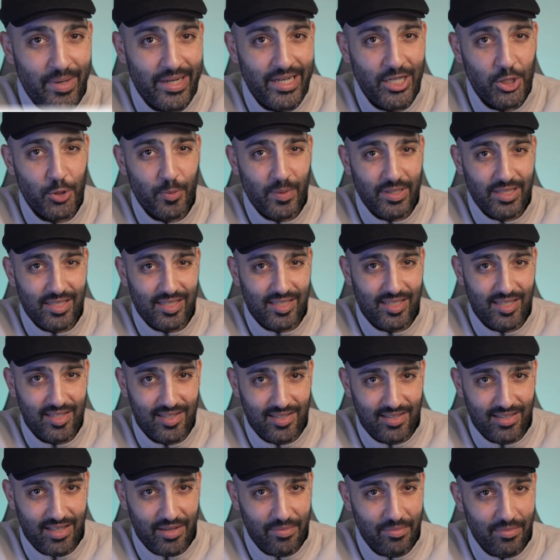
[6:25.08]
management
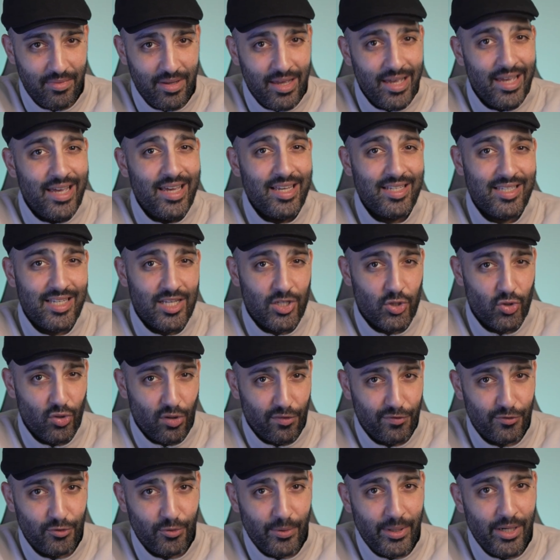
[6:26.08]
system is a
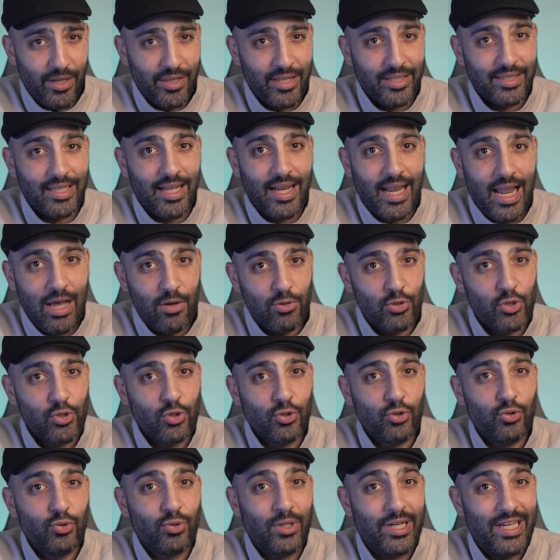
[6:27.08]
software that allows
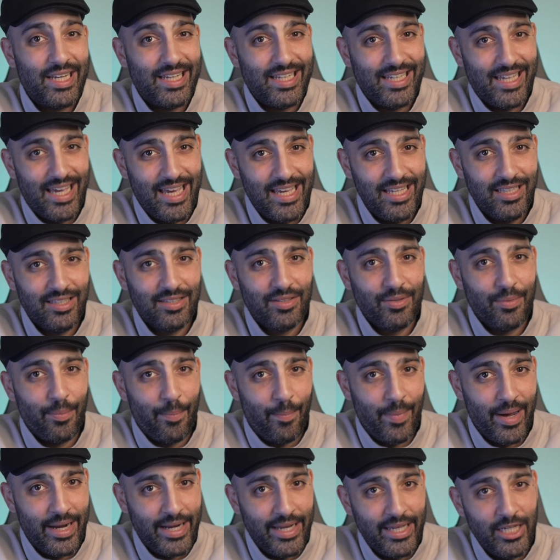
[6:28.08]
you to create,
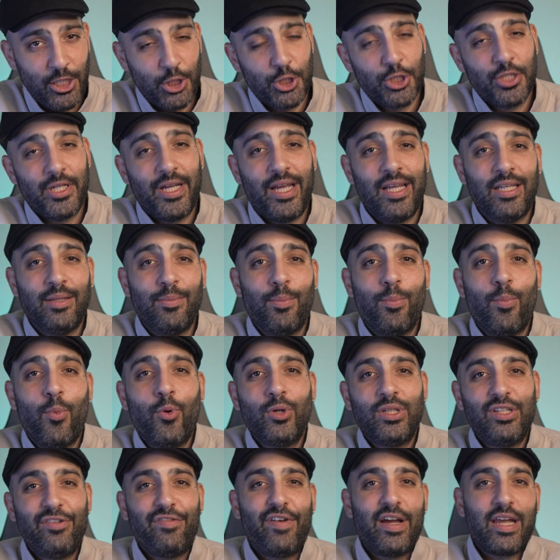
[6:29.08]
manage, and
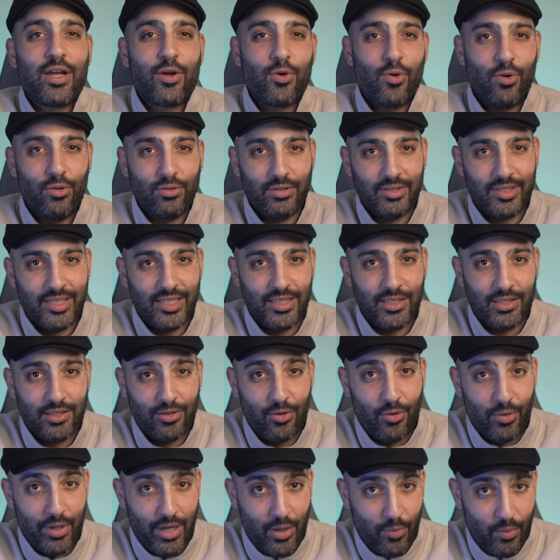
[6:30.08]
modify content
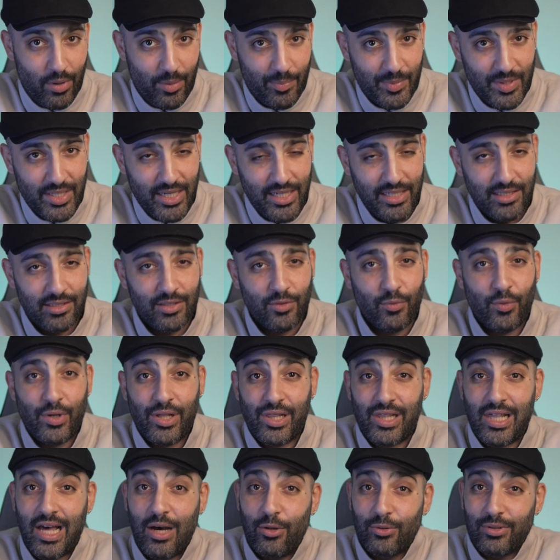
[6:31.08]
on a website
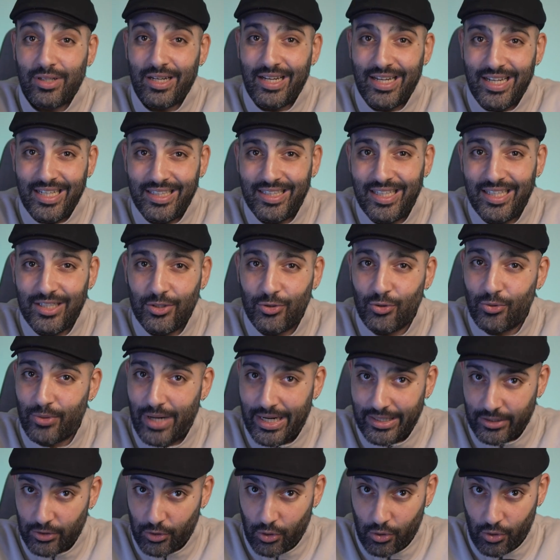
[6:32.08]
without needing to
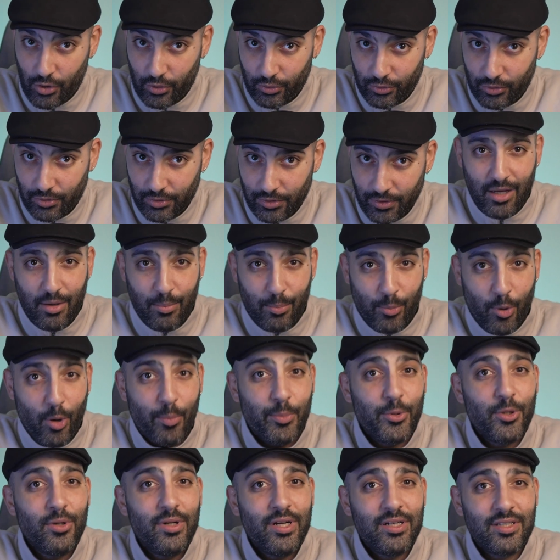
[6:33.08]
write code.
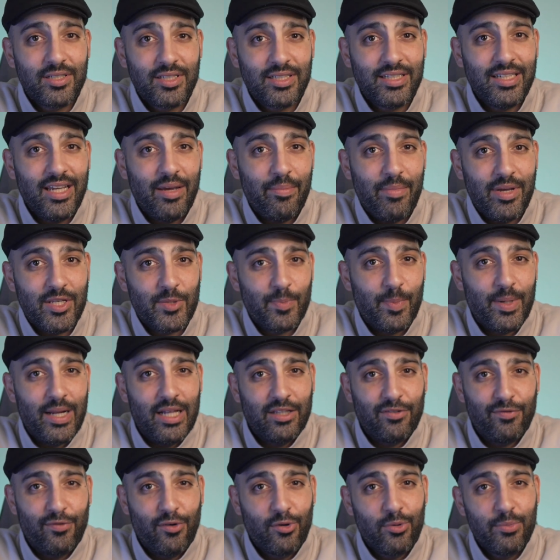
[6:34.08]
Popular C M S
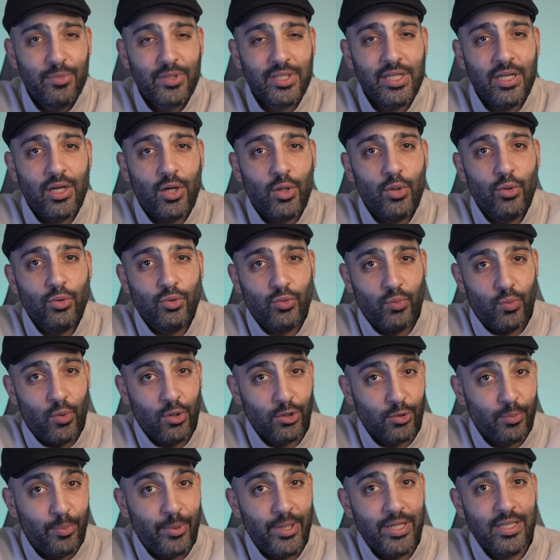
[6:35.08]
platforms include
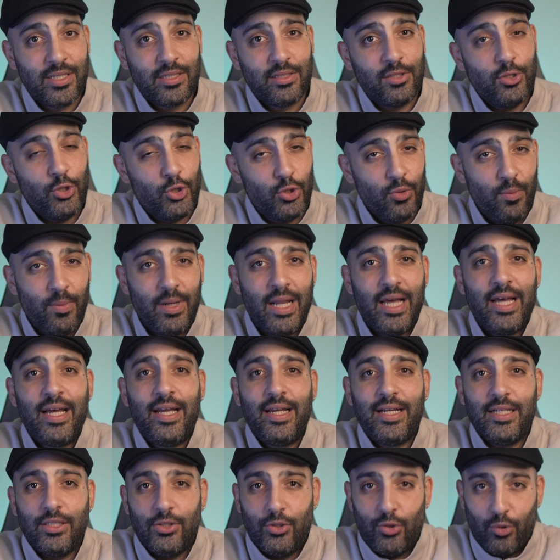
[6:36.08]
WordPress,
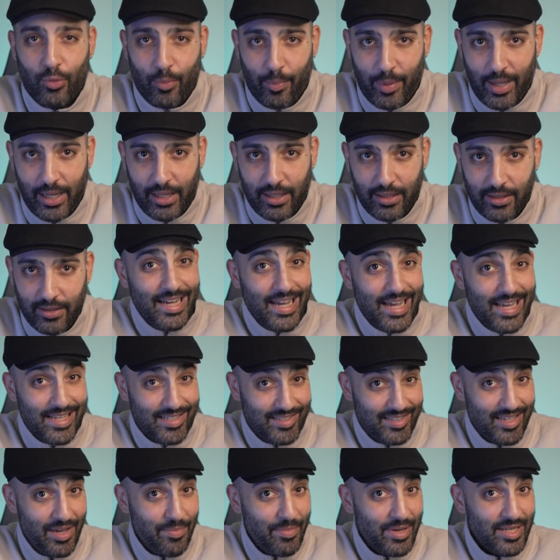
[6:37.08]
Joomla, and Drupal. A
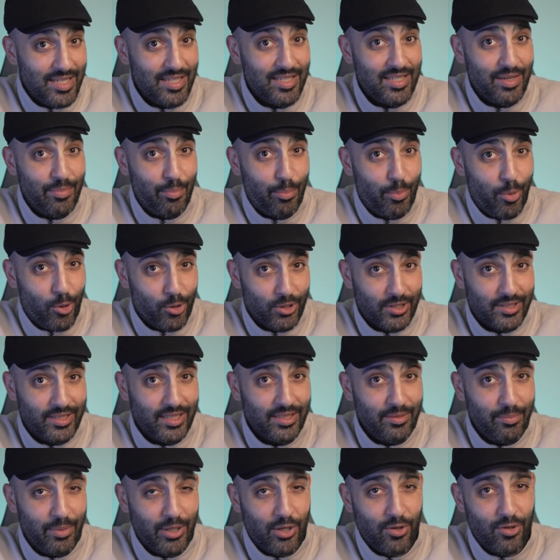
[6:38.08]
C M S is
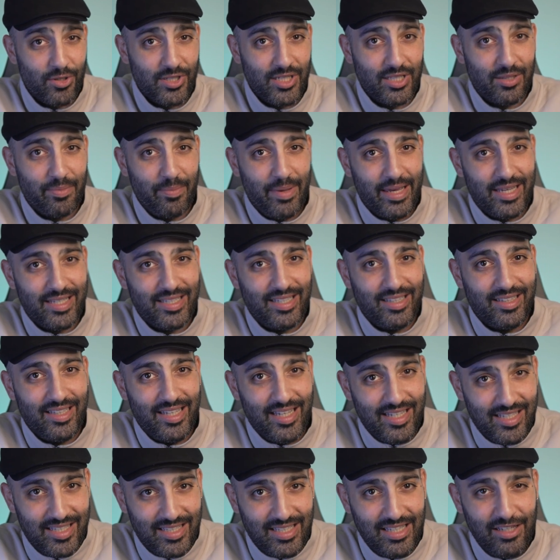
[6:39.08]
important because it makes it
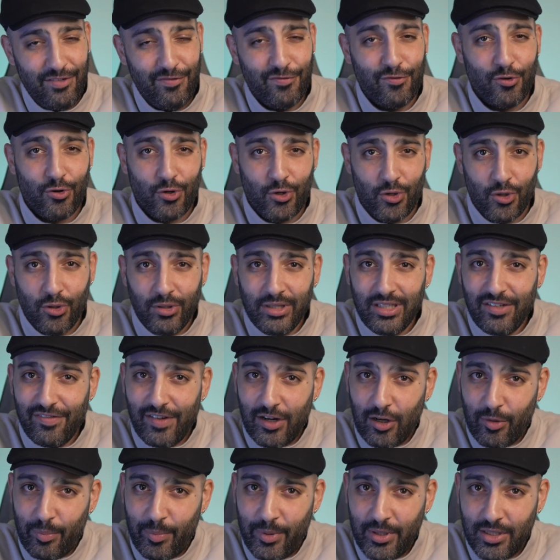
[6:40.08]
easy for
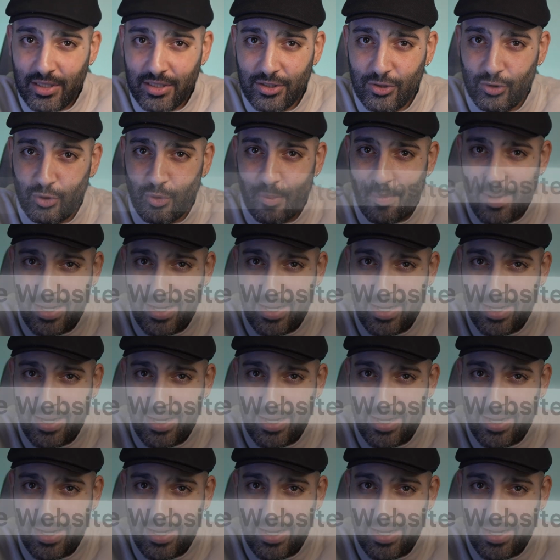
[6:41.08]
non-developers to